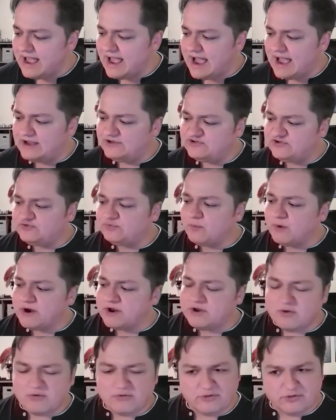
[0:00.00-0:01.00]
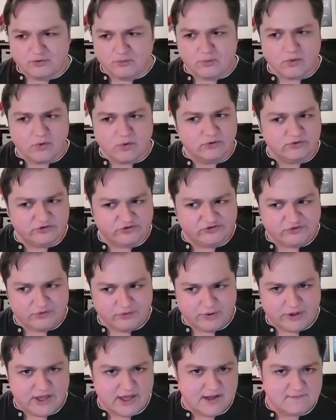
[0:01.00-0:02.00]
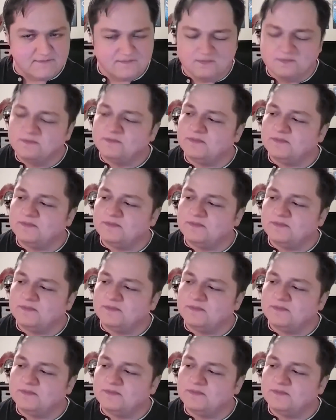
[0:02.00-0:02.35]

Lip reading: just want to know that the world is okay.